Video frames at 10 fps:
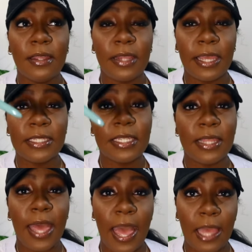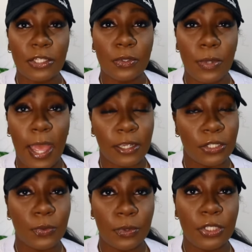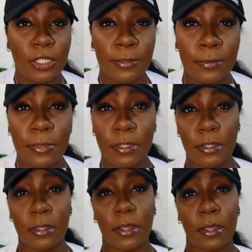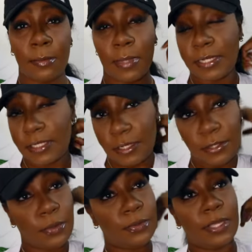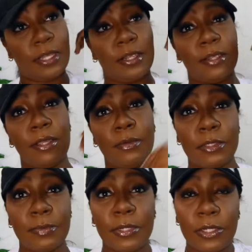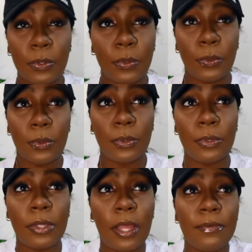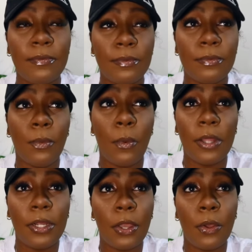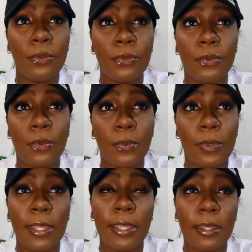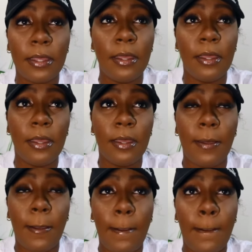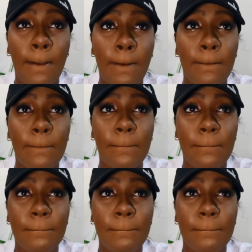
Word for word: like to the actual gym. Um, I did go there. It was pretty cool. I want to go through the week. Um,